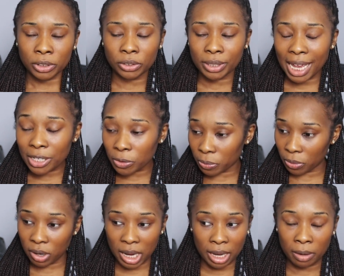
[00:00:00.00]
So that's
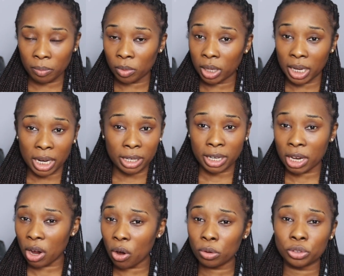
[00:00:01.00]
where the
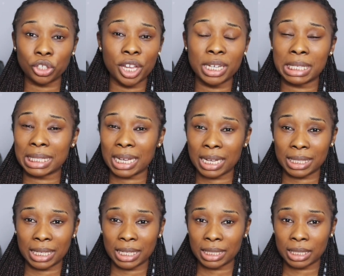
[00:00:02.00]
whole journey
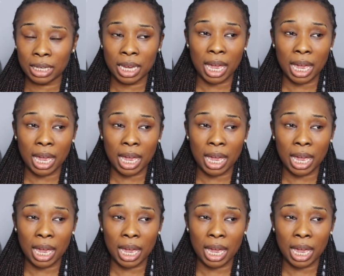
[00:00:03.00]
started,